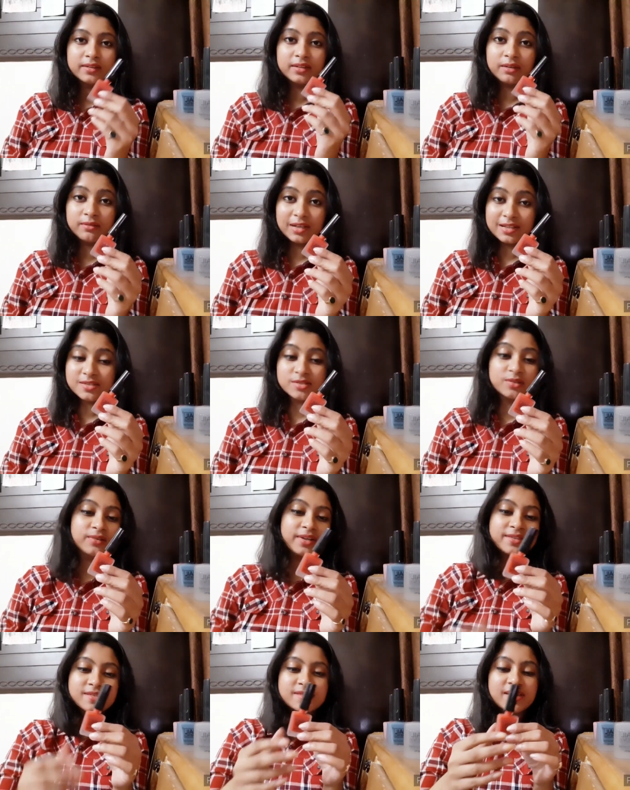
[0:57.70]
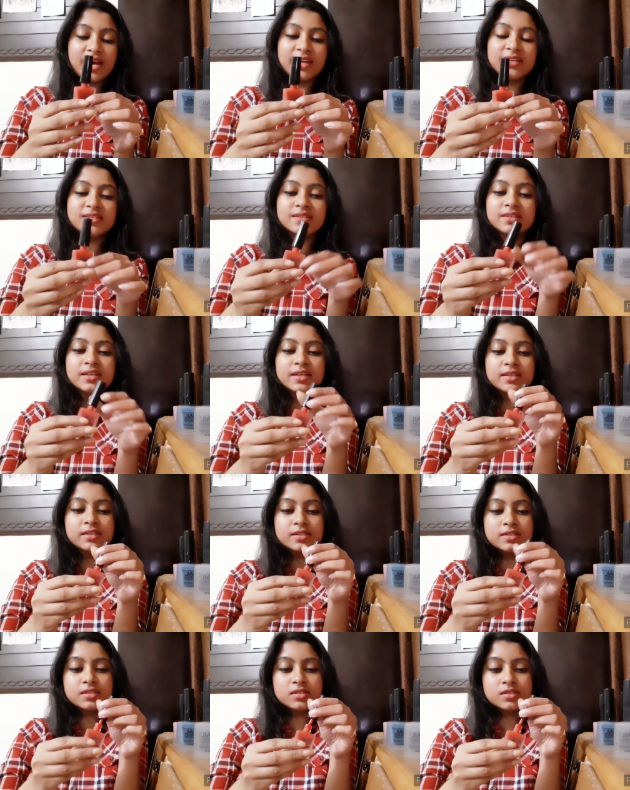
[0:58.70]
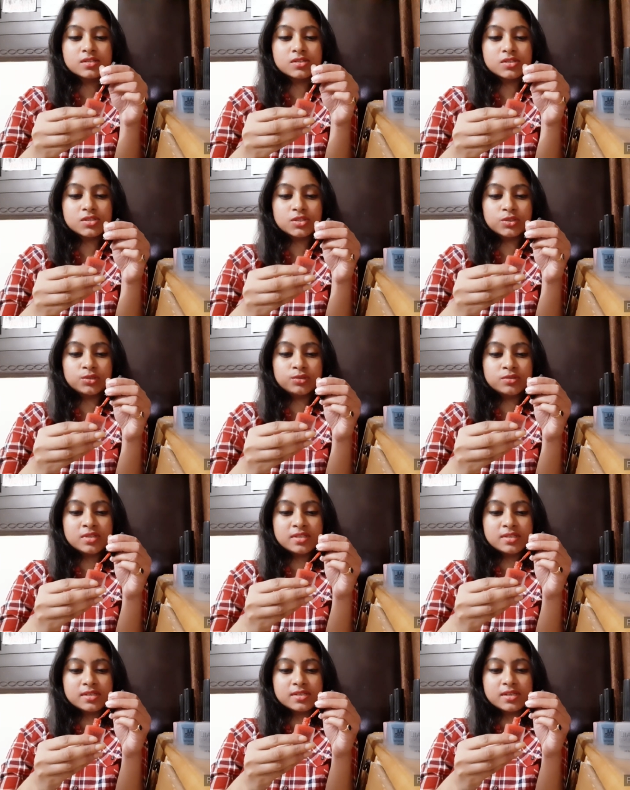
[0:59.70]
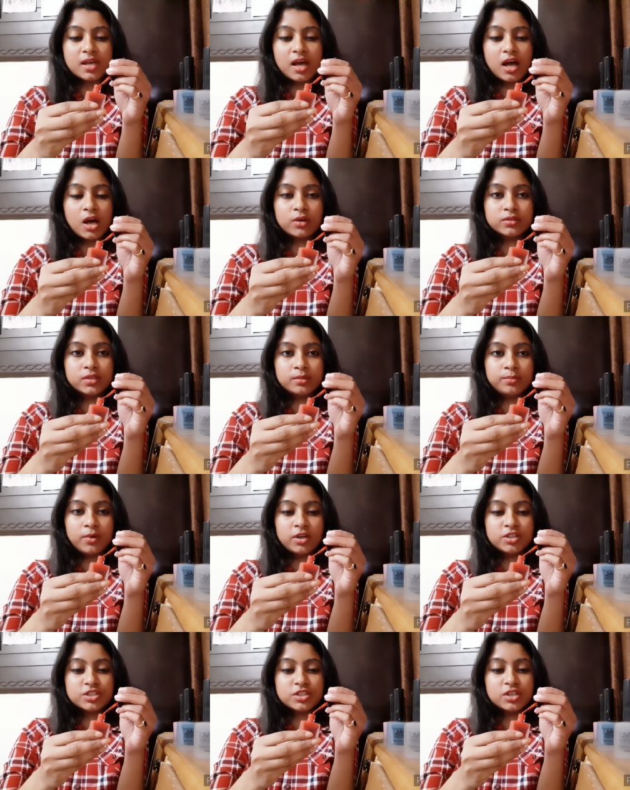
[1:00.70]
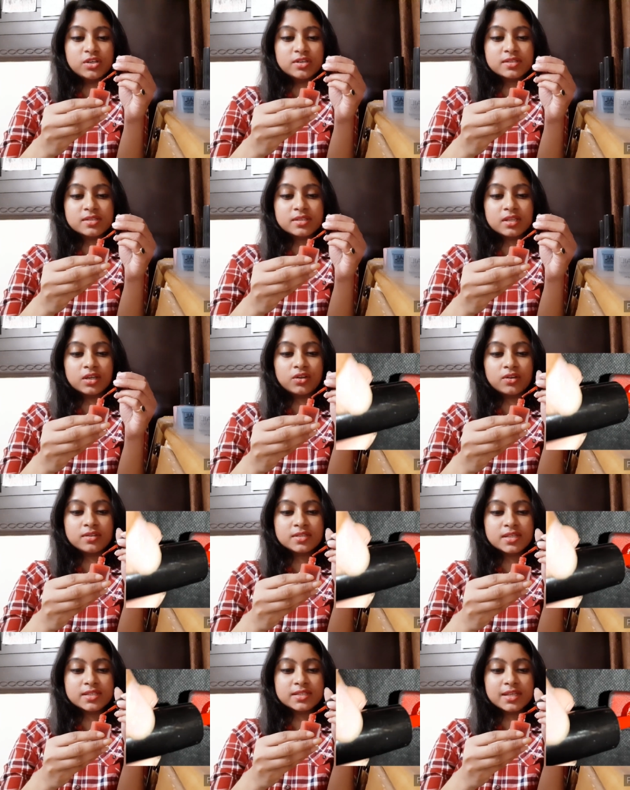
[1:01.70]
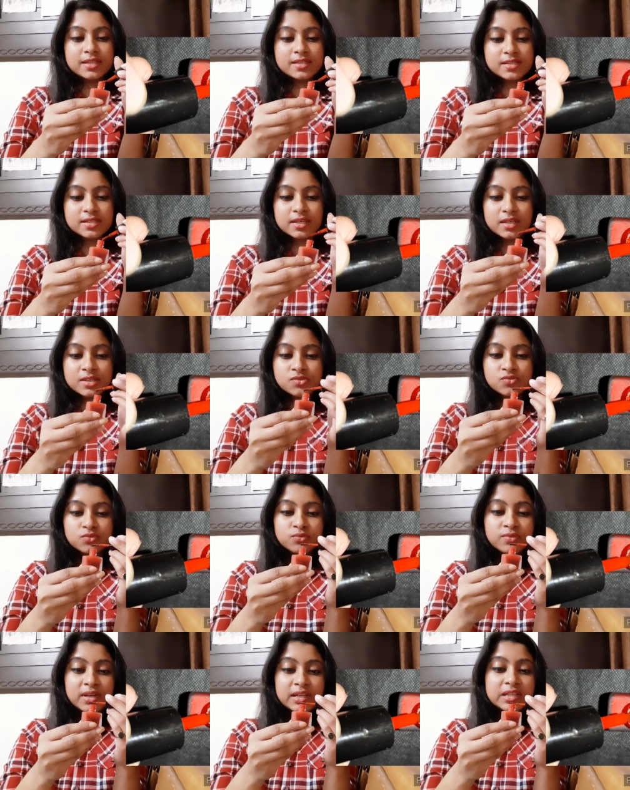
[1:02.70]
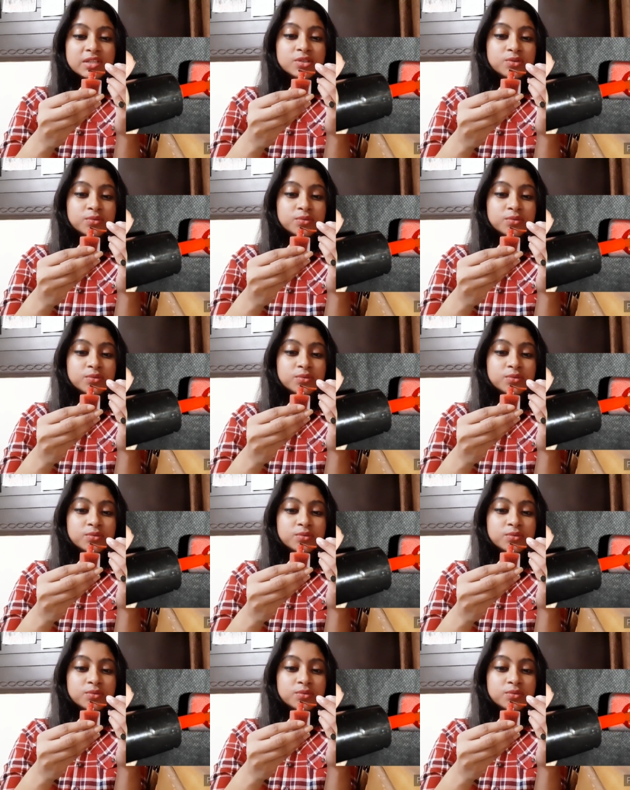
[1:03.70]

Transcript: Now let's go inside. So this is how the polish looks. The consistency is really